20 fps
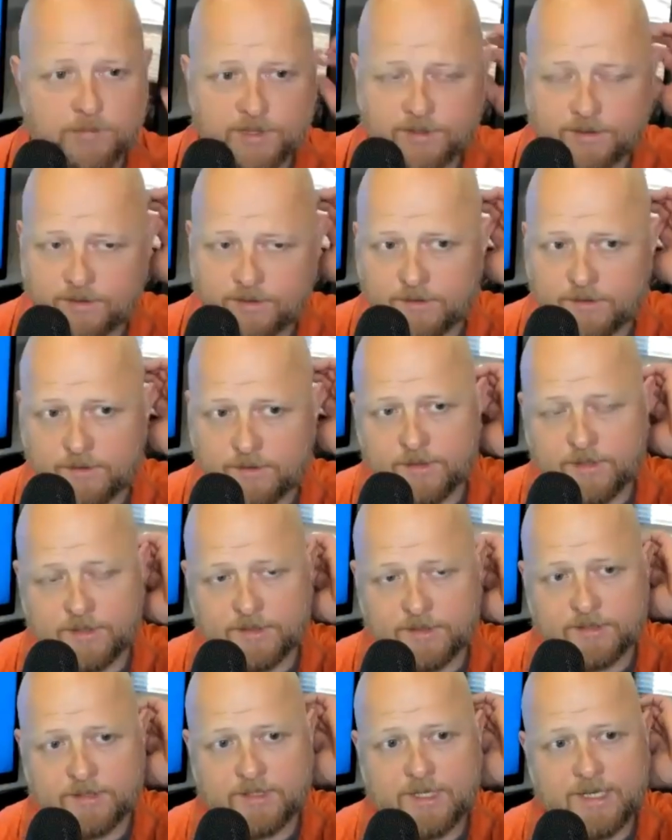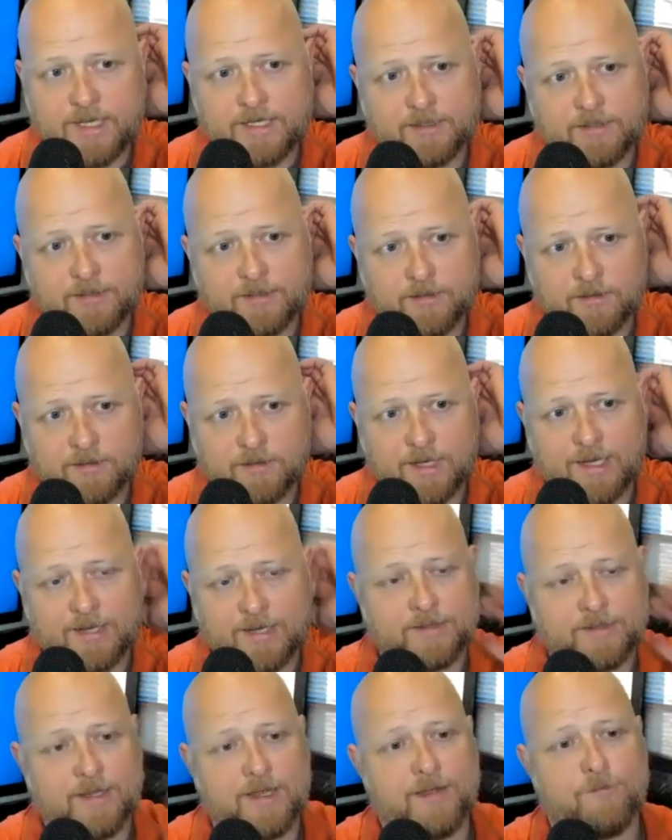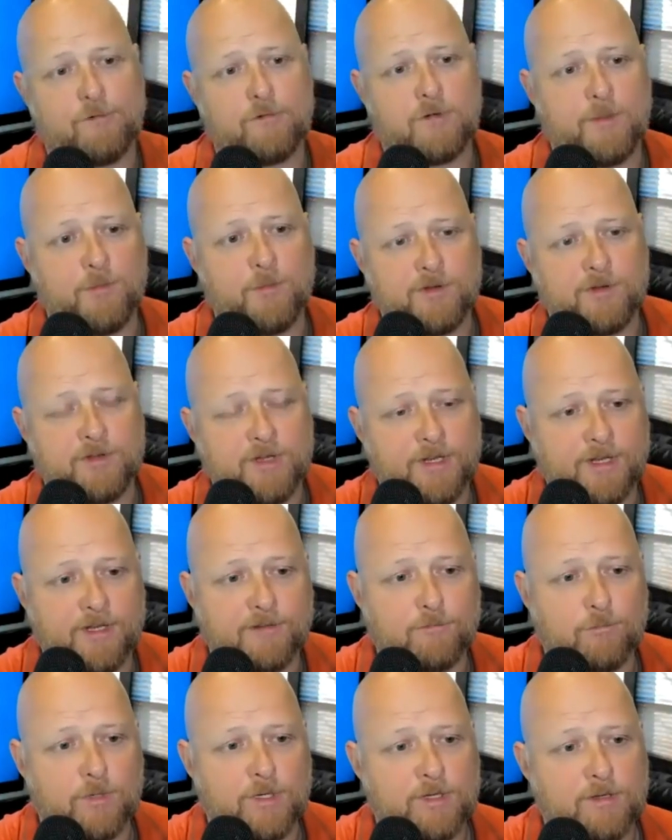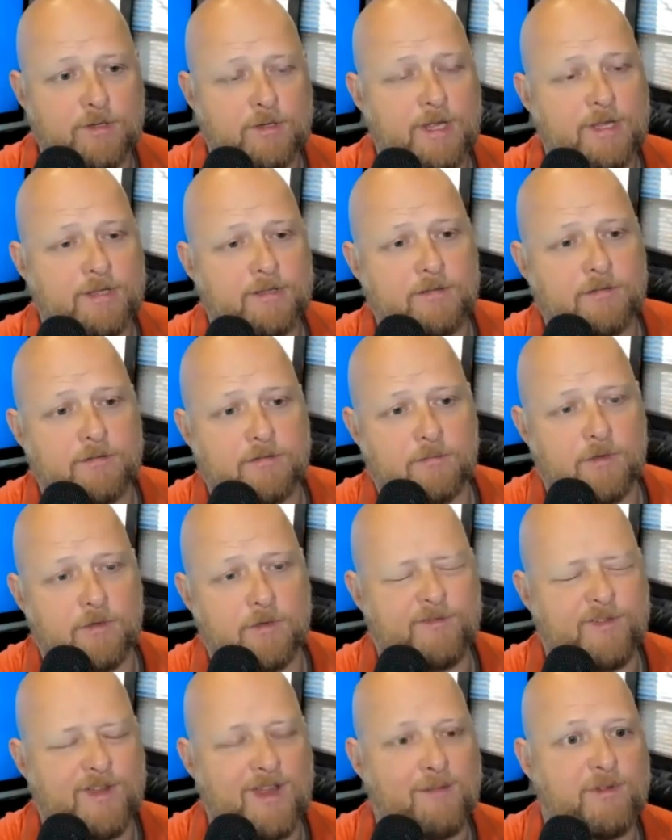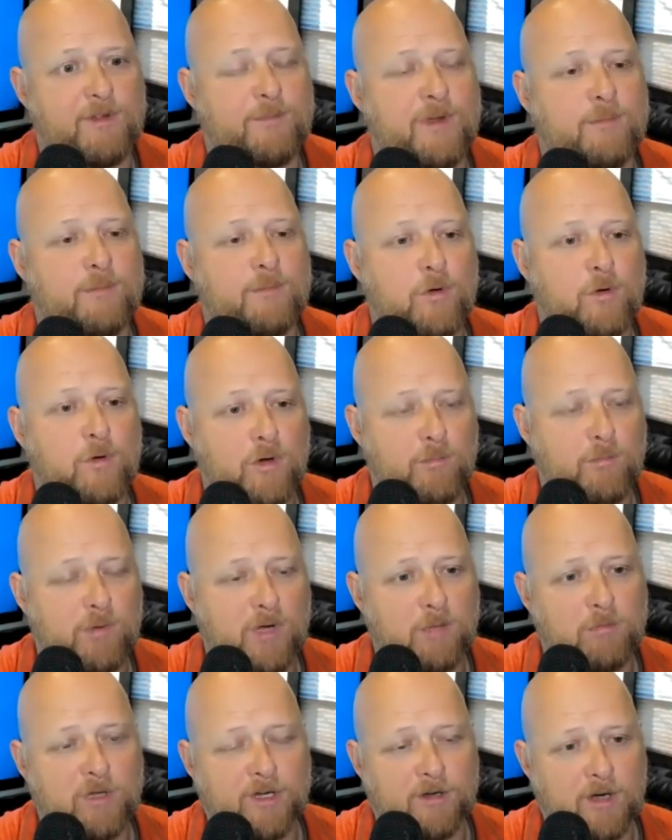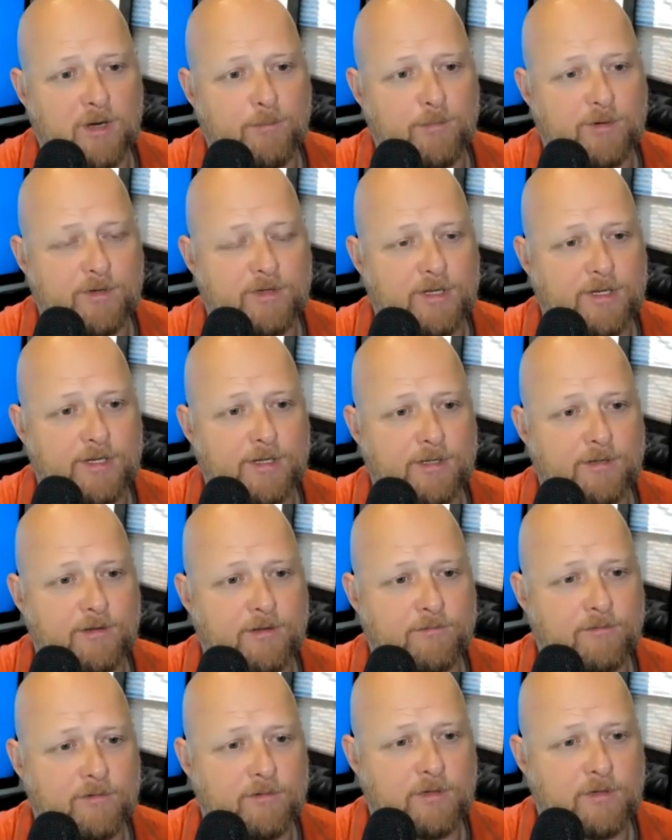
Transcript: But the estate still has to have a representative, whether that's a family member or a public representative.